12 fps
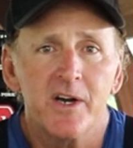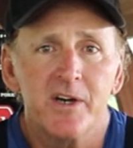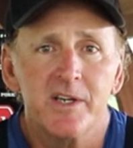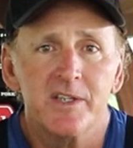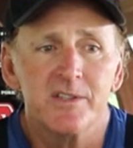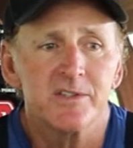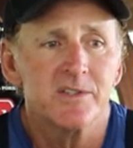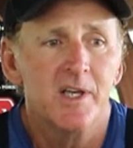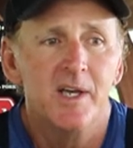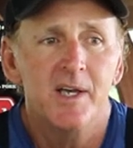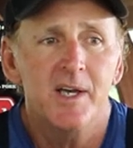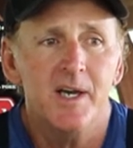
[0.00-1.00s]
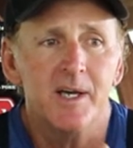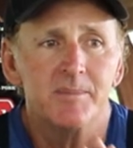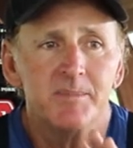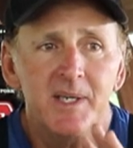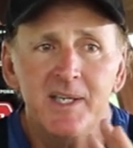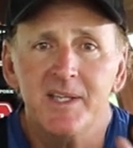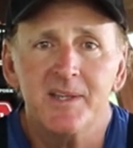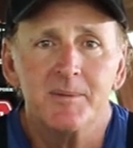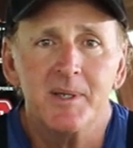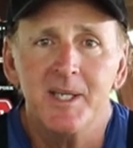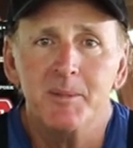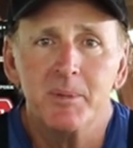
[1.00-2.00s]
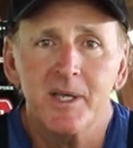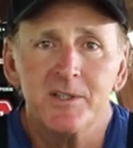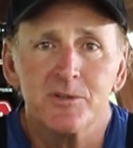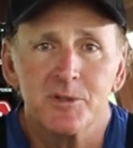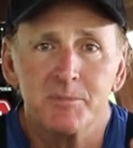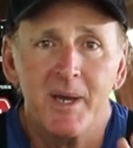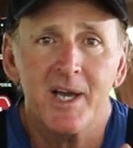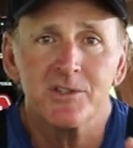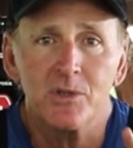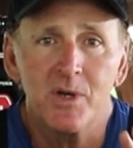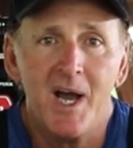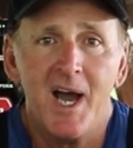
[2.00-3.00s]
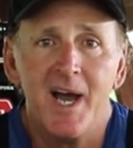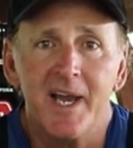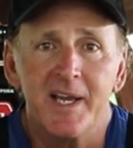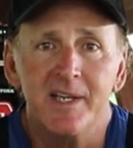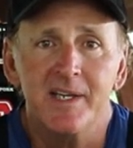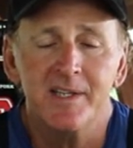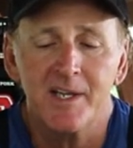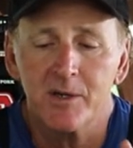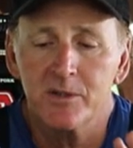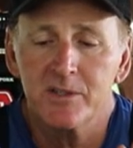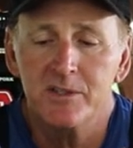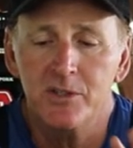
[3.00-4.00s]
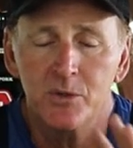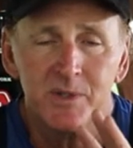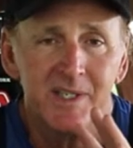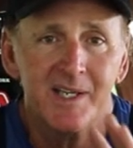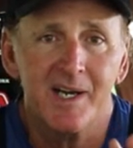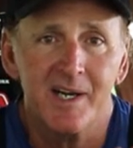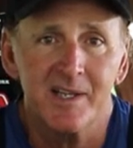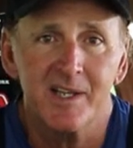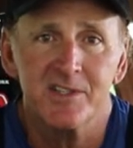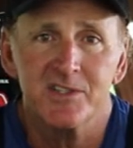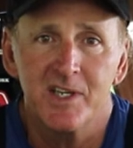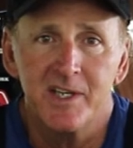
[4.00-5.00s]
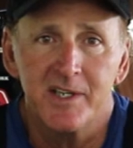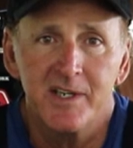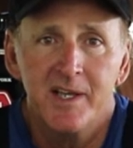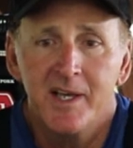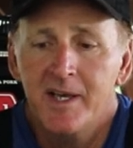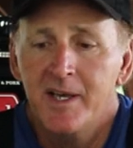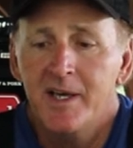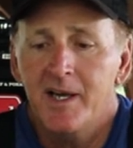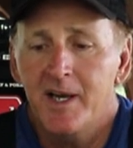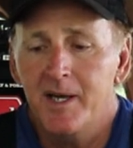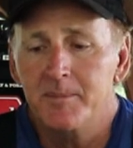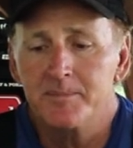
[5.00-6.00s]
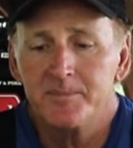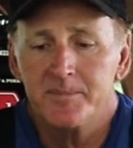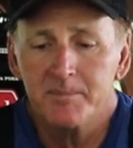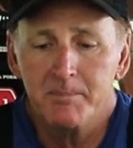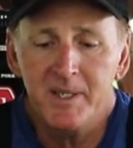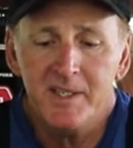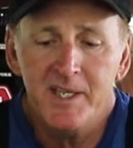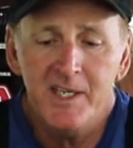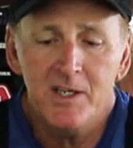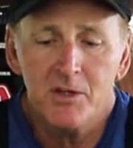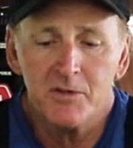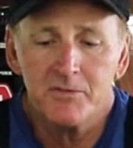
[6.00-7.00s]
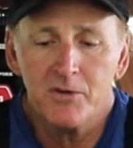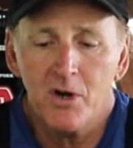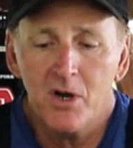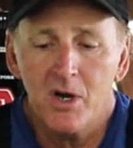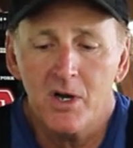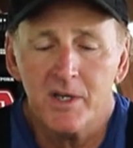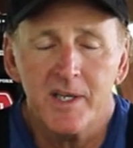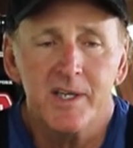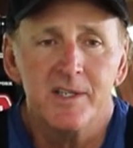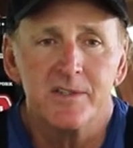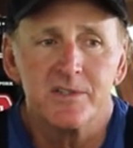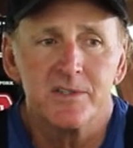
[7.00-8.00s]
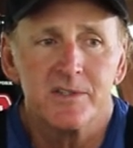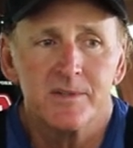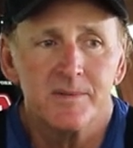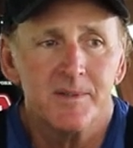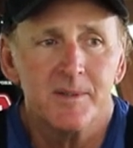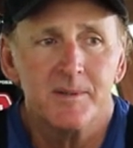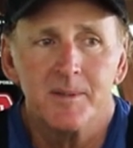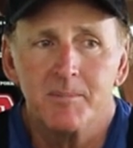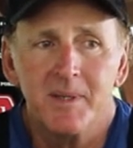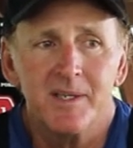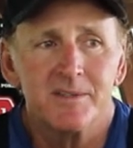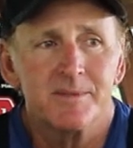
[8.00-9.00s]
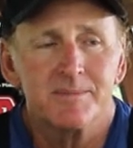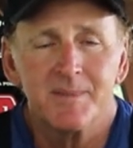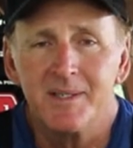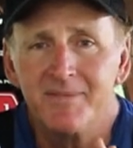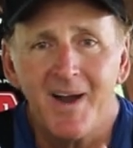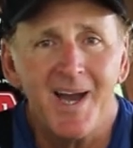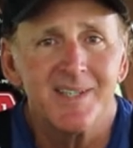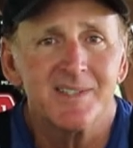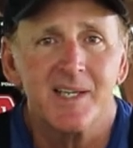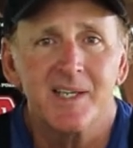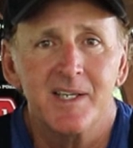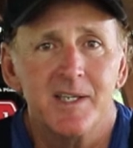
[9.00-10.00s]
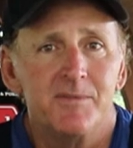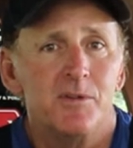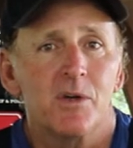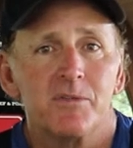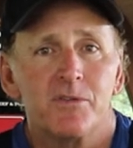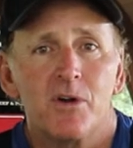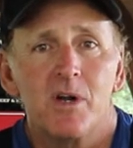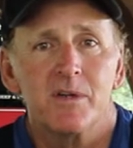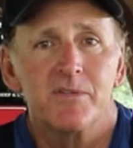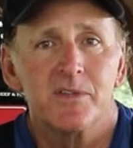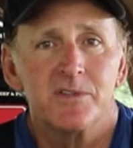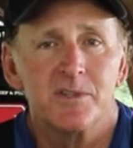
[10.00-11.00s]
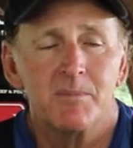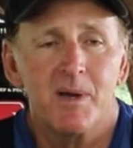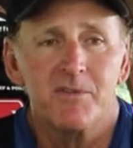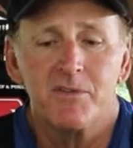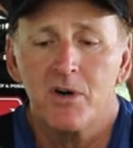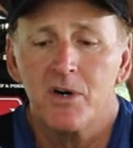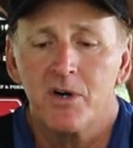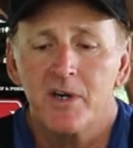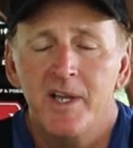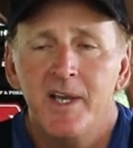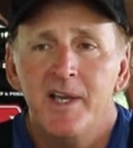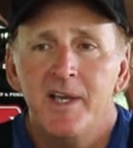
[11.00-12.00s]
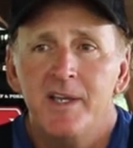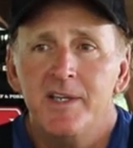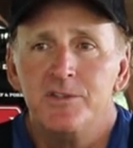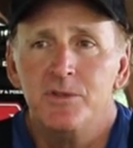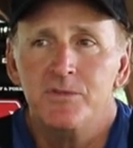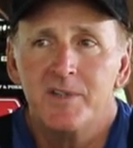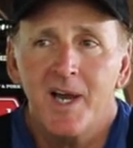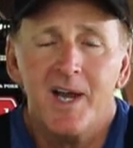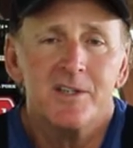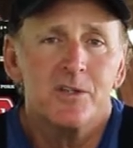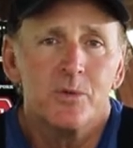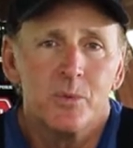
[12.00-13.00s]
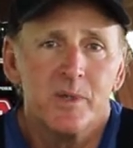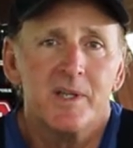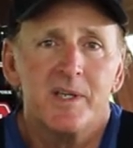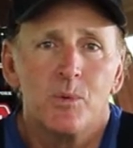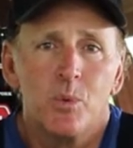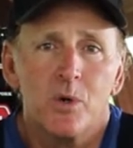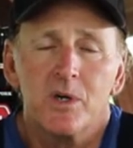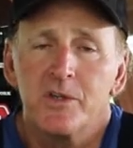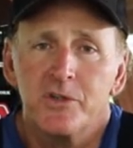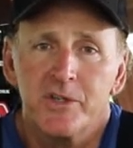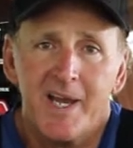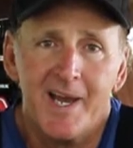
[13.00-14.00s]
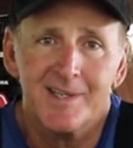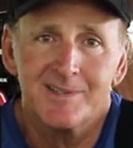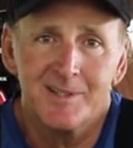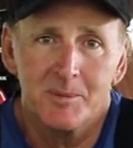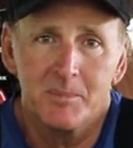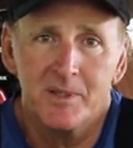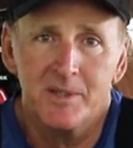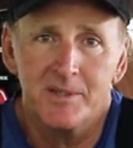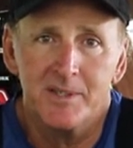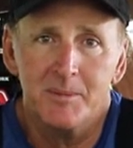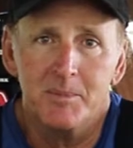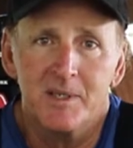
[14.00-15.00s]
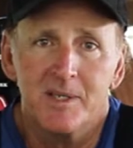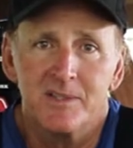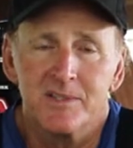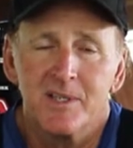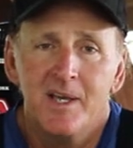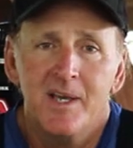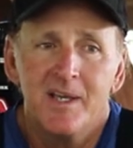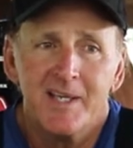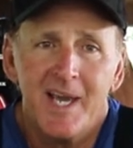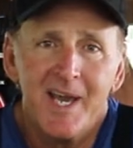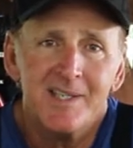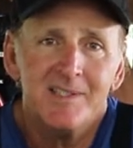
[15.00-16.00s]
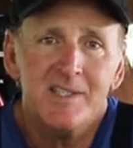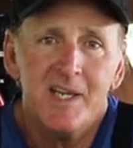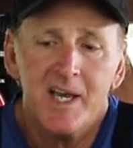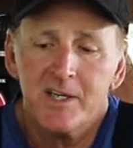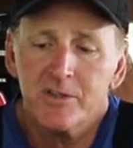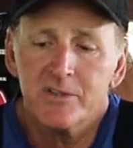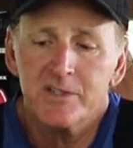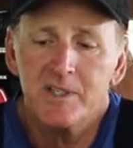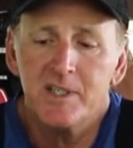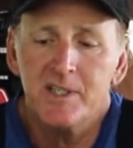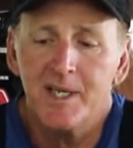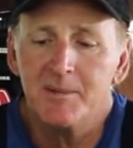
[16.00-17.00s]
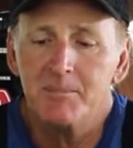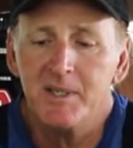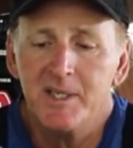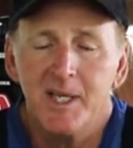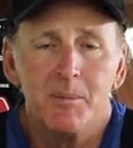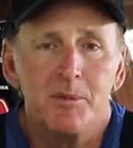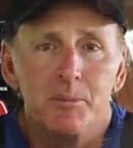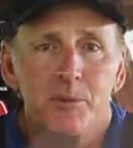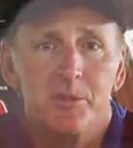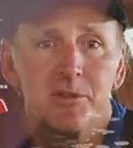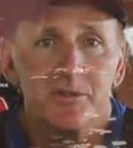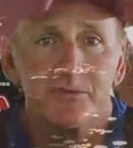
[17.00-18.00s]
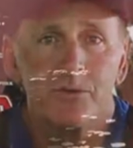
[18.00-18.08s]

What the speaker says: areas, any place those bass will hide in that, you know, to get out of that sun. Big key on the frog is, the biggest advice I can give you on frog fishing by far is you got to really work on your casting ability, because casting accuracy and being able to put this